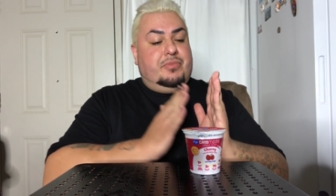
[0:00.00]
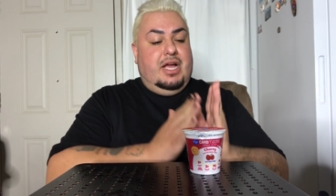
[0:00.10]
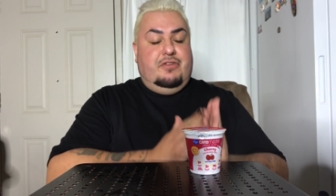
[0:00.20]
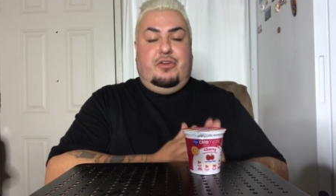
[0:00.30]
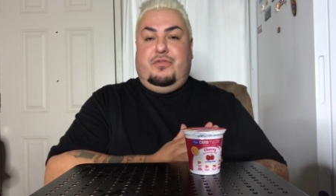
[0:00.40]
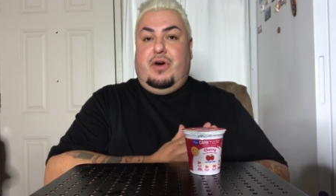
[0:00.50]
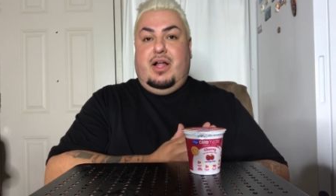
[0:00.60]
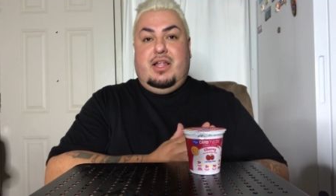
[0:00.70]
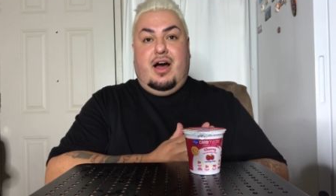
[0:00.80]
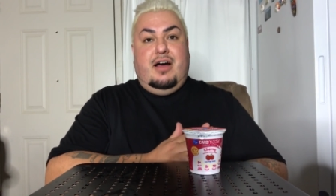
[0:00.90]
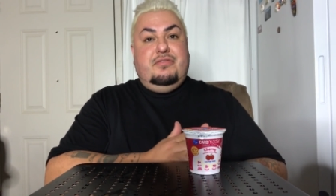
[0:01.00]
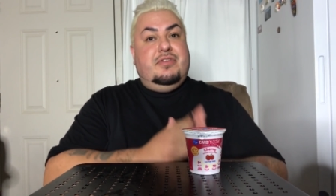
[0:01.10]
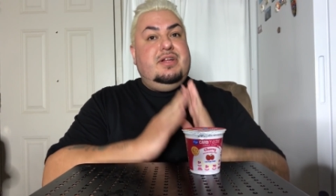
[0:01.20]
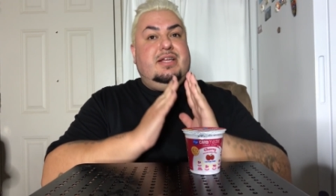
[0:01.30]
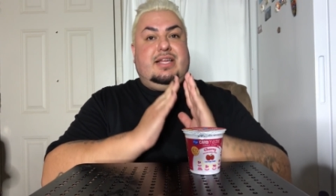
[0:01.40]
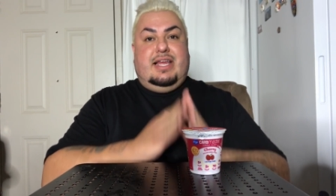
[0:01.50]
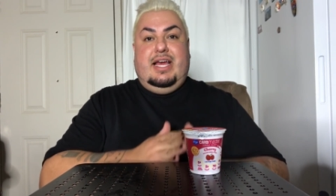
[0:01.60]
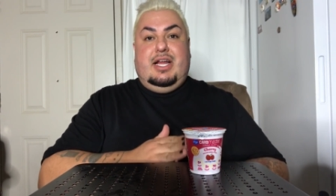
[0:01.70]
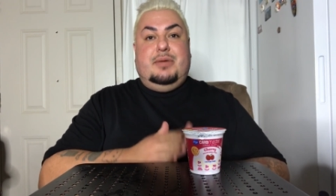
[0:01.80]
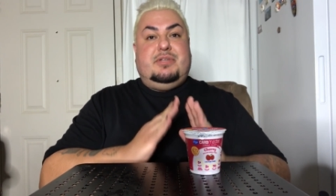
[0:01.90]
if you fall off,
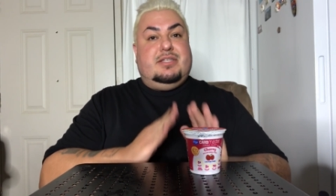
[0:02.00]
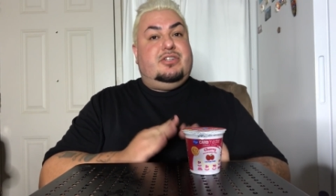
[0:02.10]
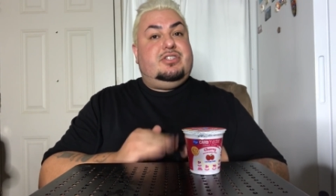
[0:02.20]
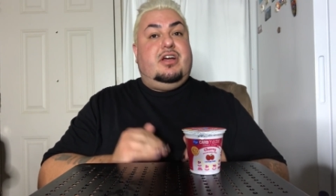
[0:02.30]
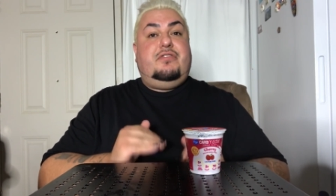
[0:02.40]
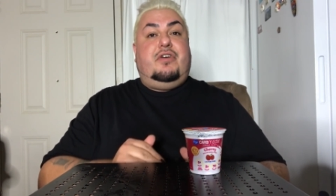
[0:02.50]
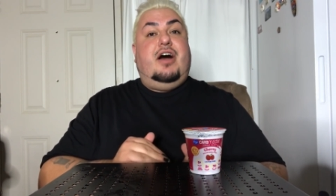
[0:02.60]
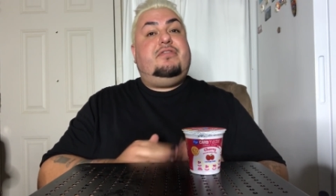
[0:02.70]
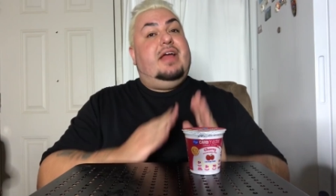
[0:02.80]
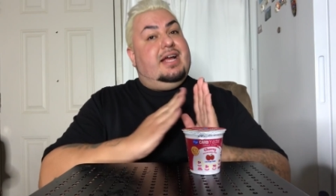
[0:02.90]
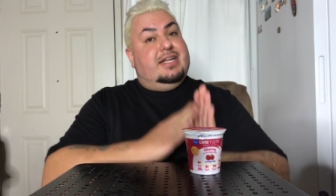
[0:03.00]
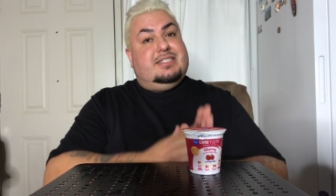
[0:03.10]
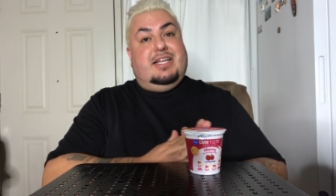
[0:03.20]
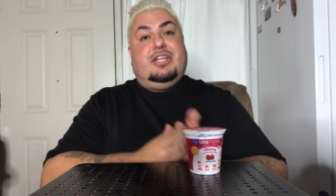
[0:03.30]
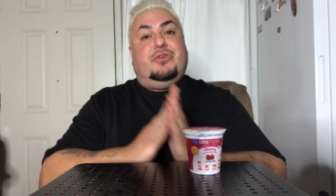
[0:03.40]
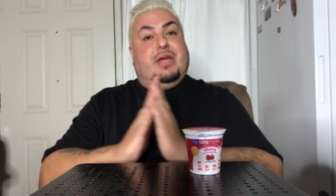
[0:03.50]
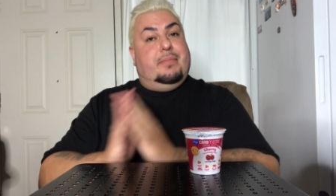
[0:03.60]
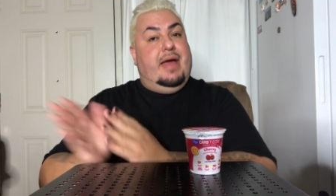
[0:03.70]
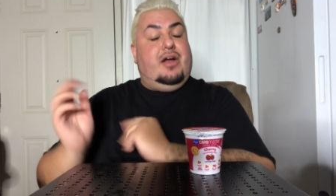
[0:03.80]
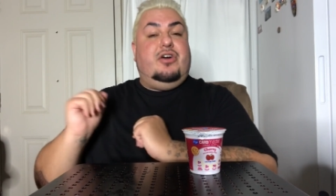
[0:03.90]
get up, dust yourself off, and continue.
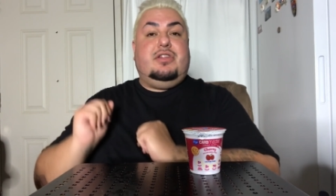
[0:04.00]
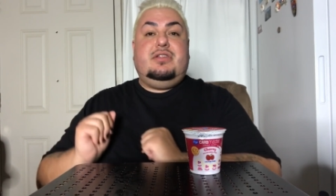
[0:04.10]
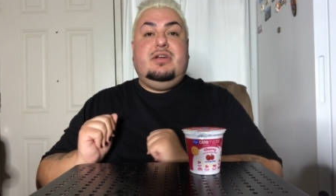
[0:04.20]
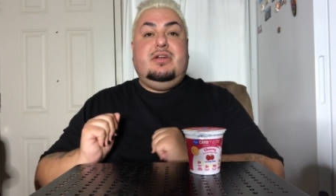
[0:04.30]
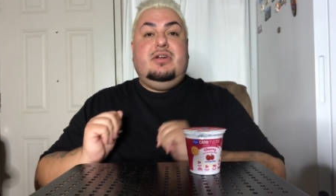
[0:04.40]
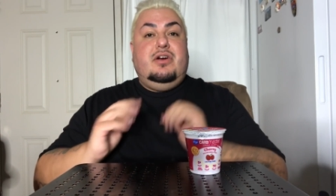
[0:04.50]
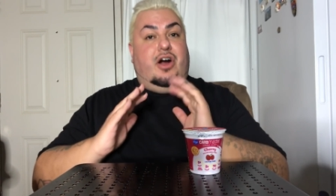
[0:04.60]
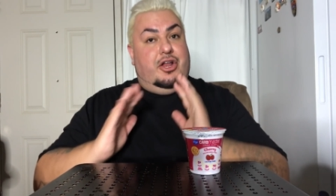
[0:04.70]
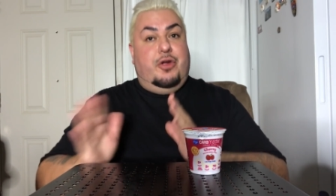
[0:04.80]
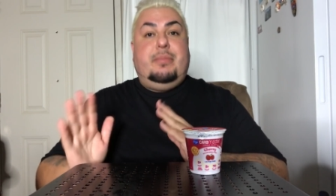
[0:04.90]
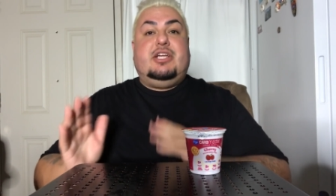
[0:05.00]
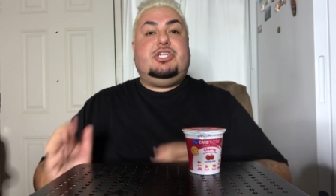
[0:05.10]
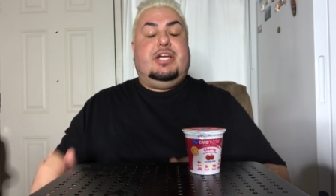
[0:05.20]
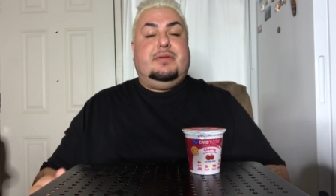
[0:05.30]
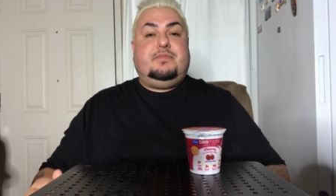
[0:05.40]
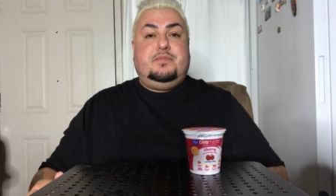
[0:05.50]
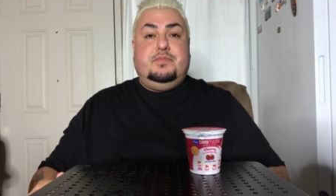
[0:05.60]
Get back on, on your mission.